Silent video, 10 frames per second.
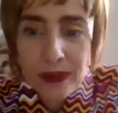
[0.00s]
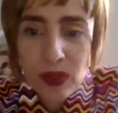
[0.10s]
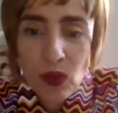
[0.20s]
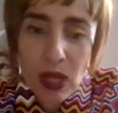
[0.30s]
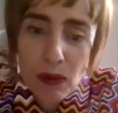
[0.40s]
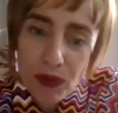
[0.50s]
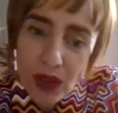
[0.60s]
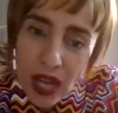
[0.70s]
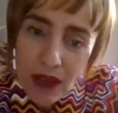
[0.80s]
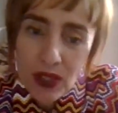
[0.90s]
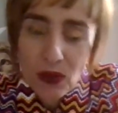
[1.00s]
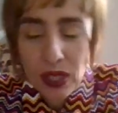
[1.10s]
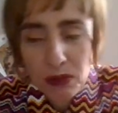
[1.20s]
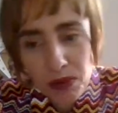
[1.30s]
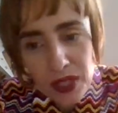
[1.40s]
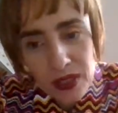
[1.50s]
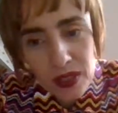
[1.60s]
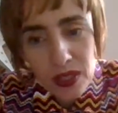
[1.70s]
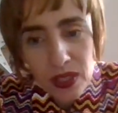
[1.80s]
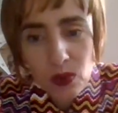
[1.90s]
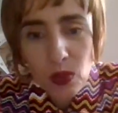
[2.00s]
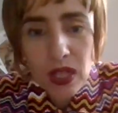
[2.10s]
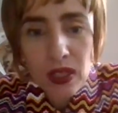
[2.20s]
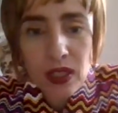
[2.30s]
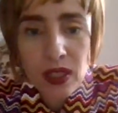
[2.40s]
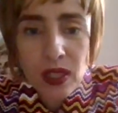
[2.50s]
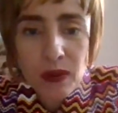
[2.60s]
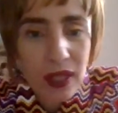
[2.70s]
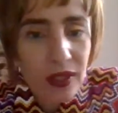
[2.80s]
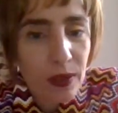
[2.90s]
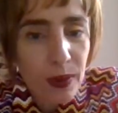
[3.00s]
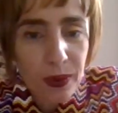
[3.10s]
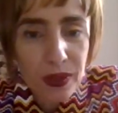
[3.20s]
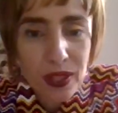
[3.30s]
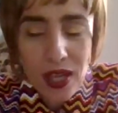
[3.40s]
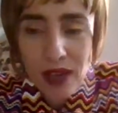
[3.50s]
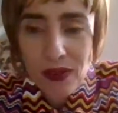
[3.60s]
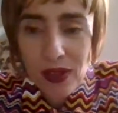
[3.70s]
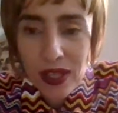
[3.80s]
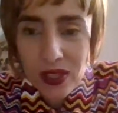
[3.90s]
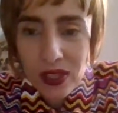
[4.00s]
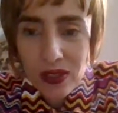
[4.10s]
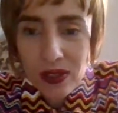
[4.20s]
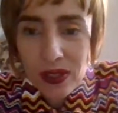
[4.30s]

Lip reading: one private, one business as well. Many people they have like this.